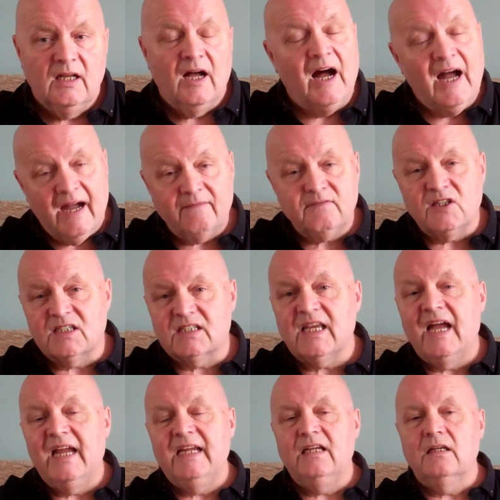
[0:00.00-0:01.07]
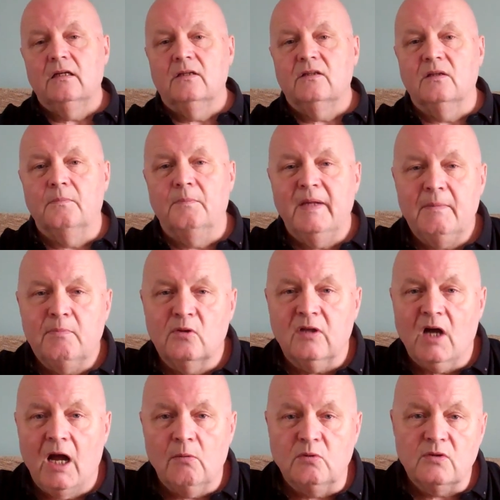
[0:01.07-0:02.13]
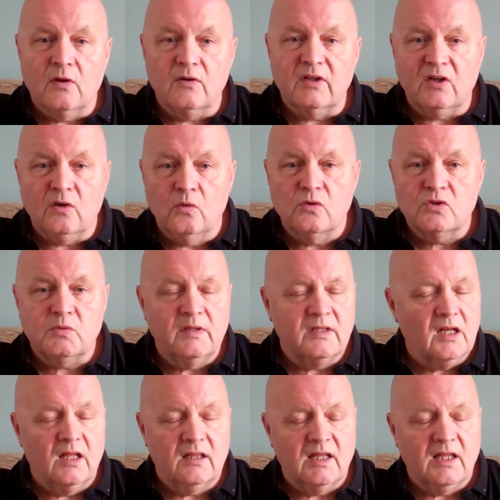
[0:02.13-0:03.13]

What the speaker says: I have to say, the people that I was on the course with,